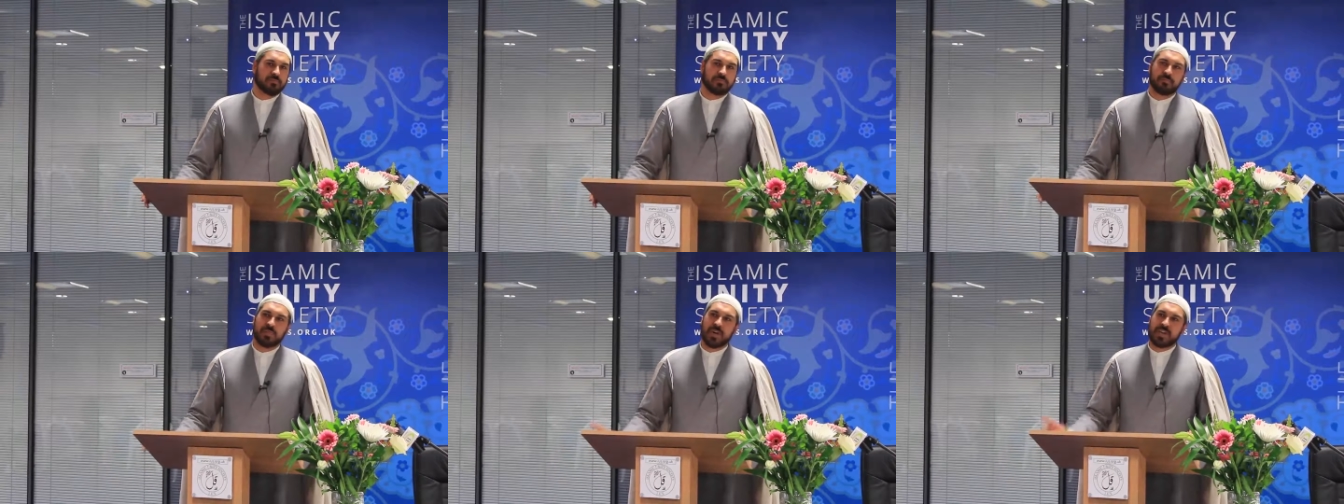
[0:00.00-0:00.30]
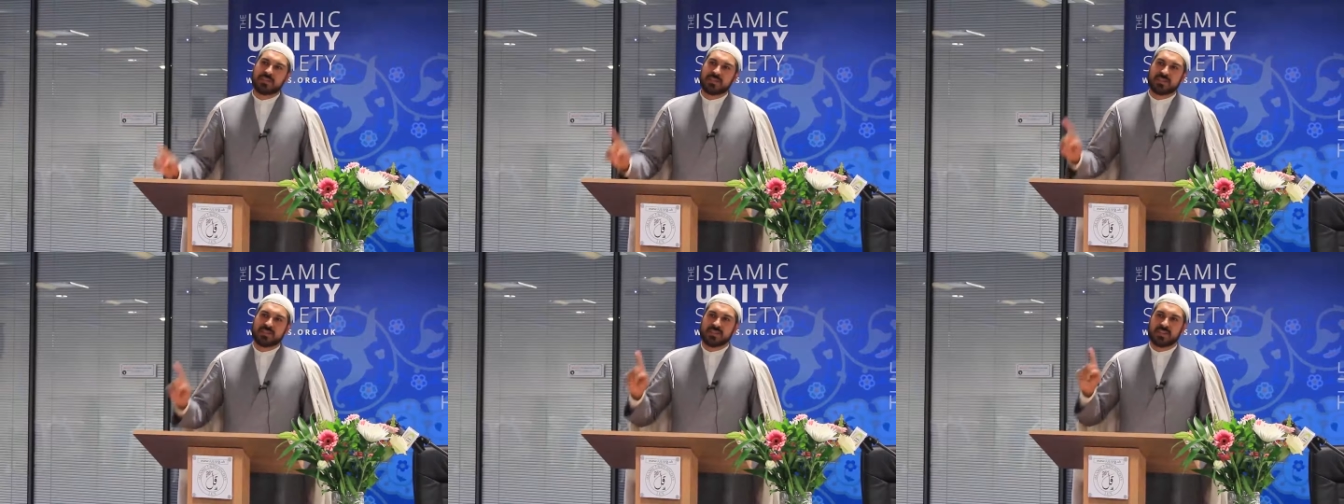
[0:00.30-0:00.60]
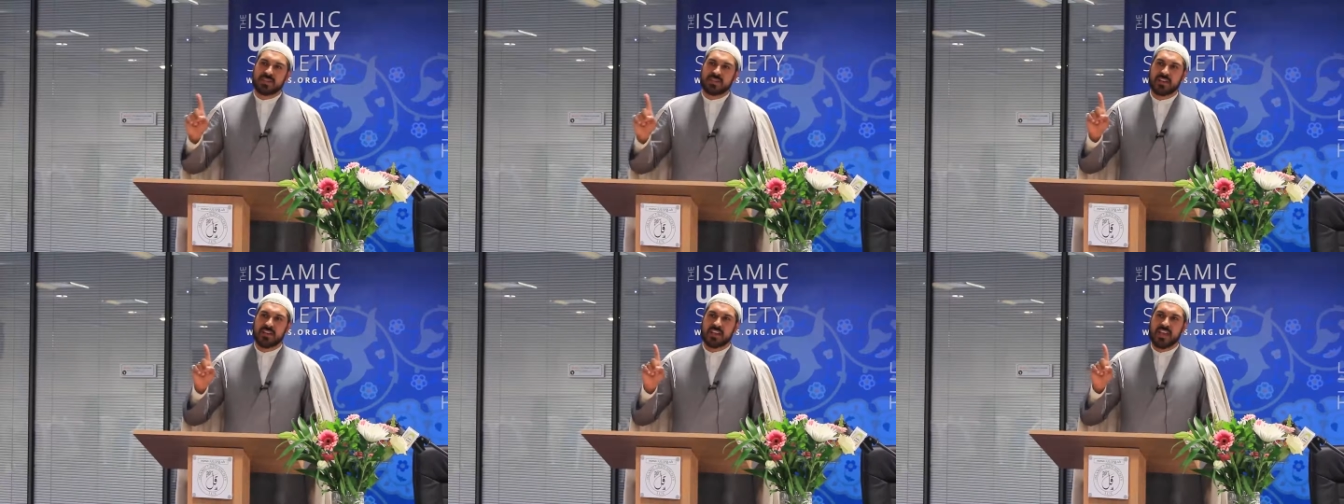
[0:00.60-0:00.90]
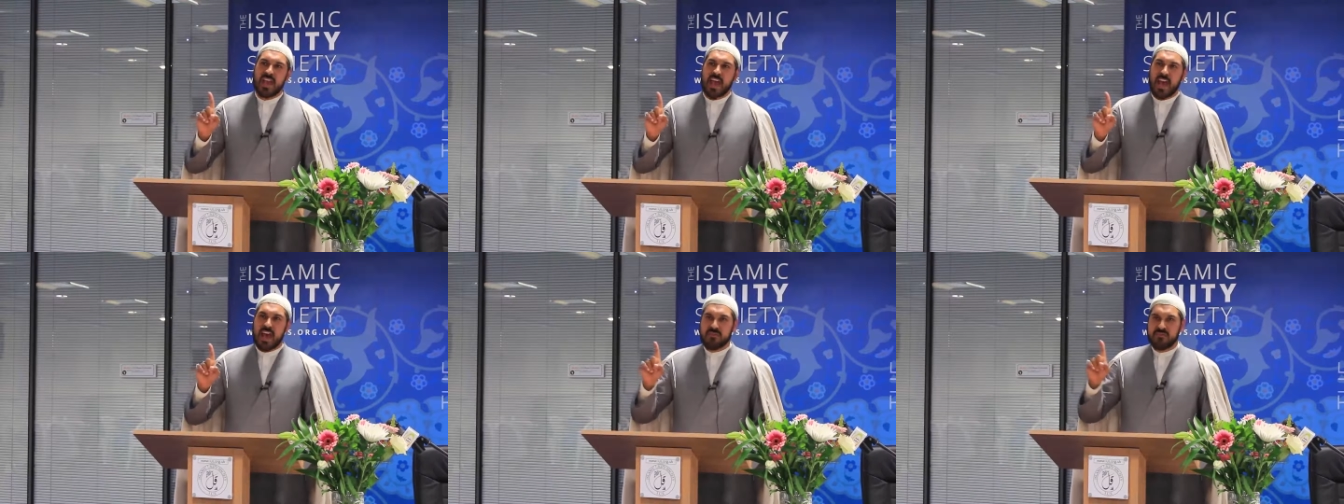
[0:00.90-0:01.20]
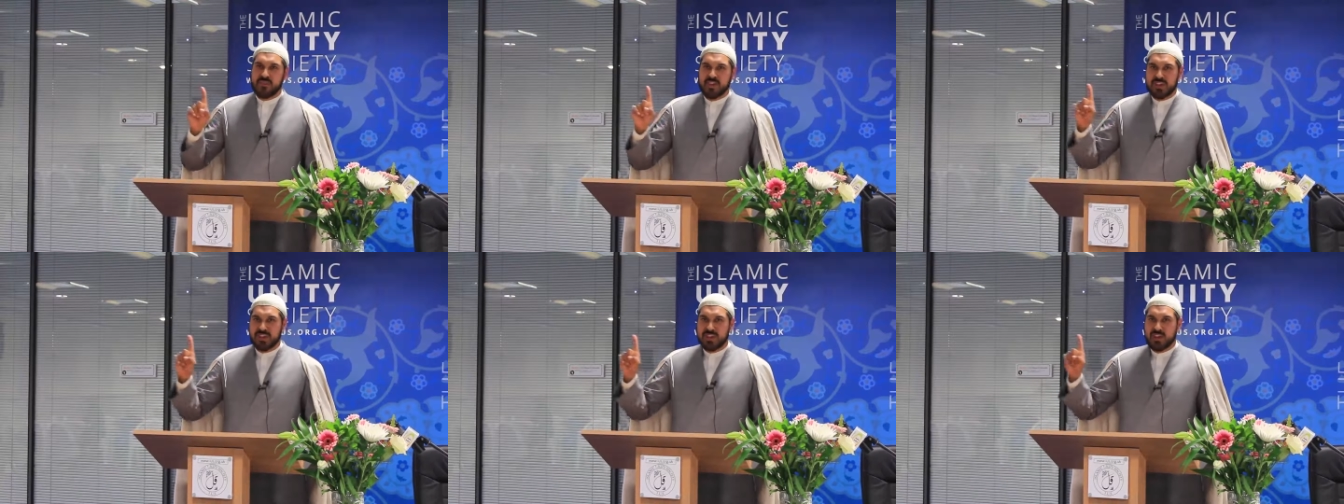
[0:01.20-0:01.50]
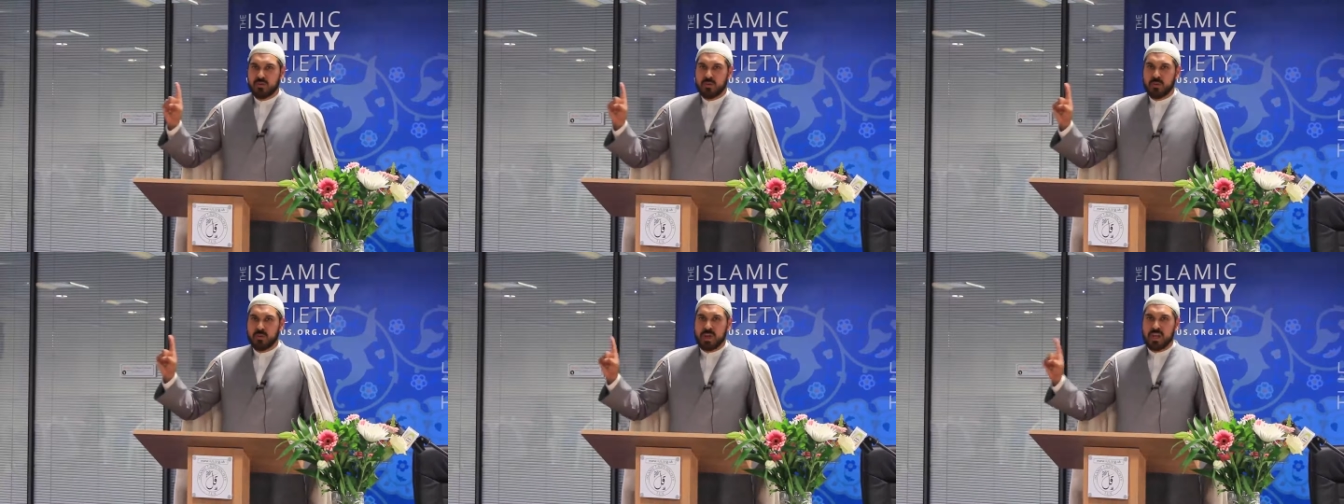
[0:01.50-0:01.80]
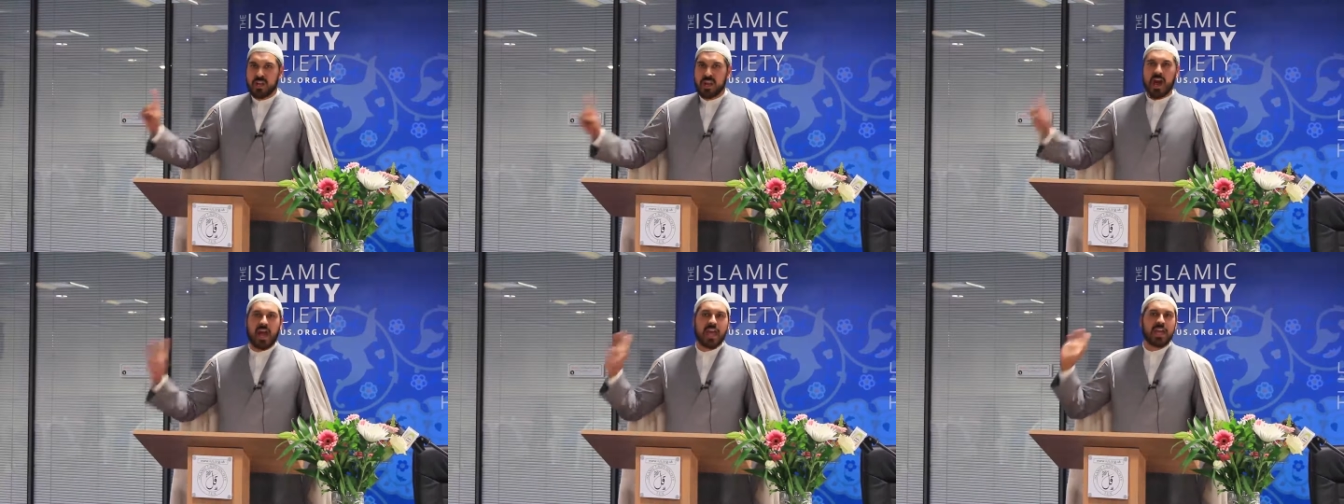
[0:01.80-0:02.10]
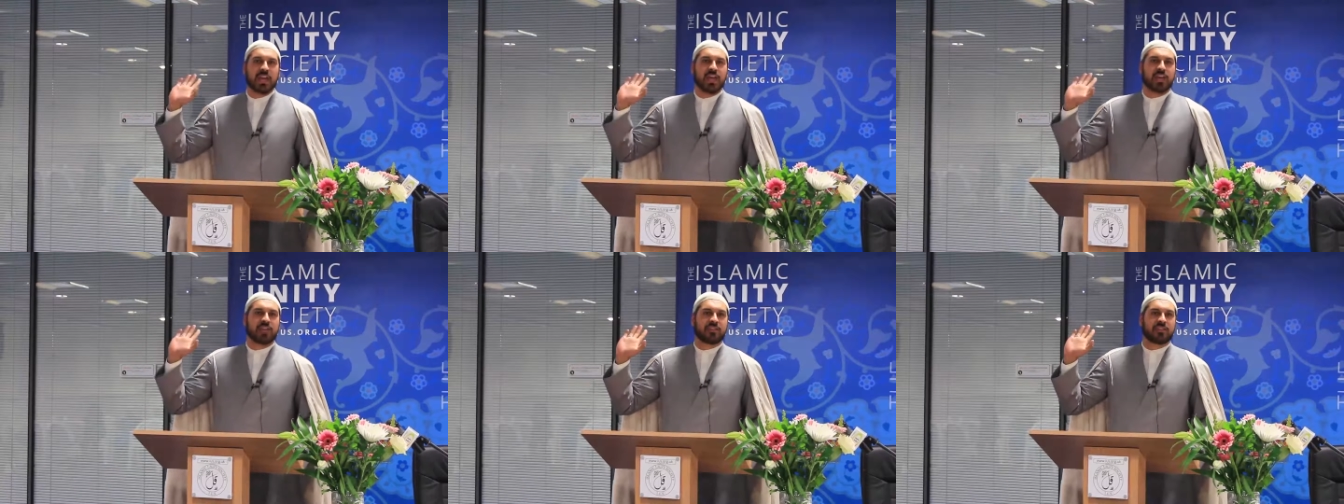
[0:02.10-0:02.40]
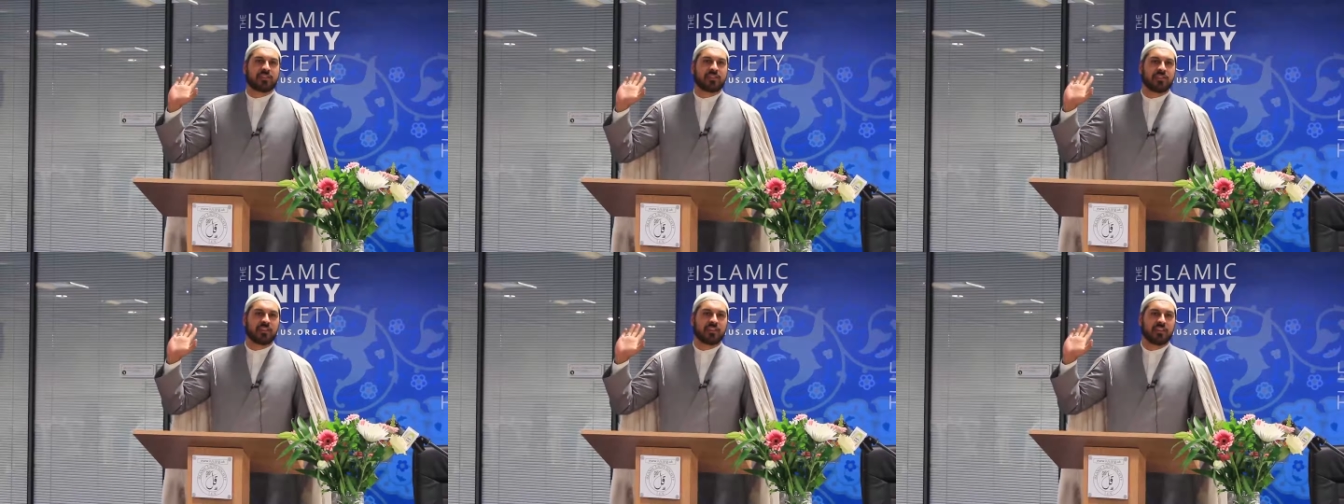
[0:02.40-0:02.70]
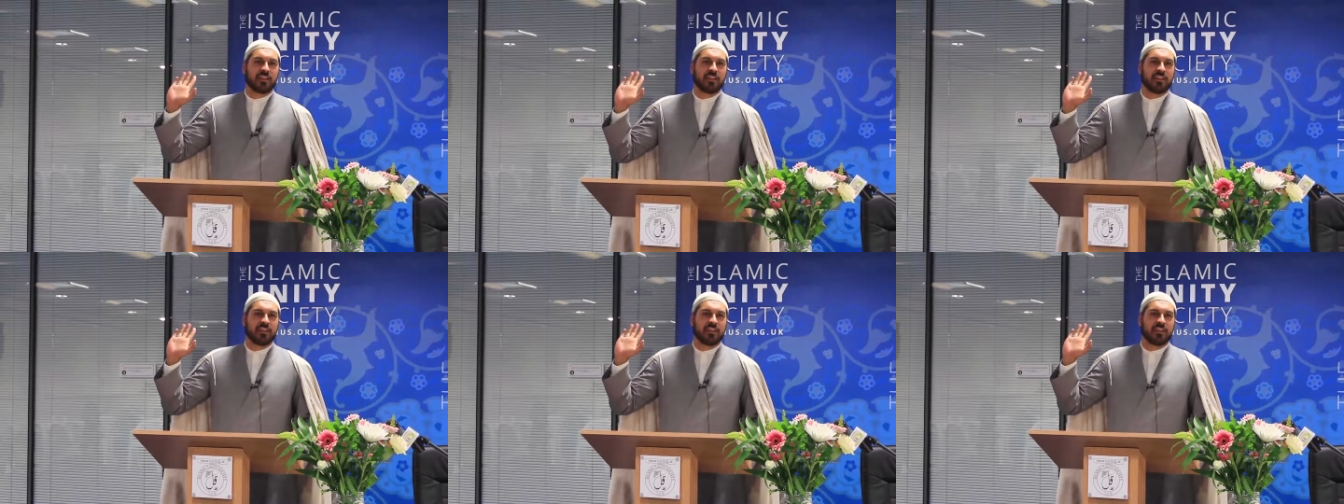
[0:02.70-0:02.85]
but having the wilayat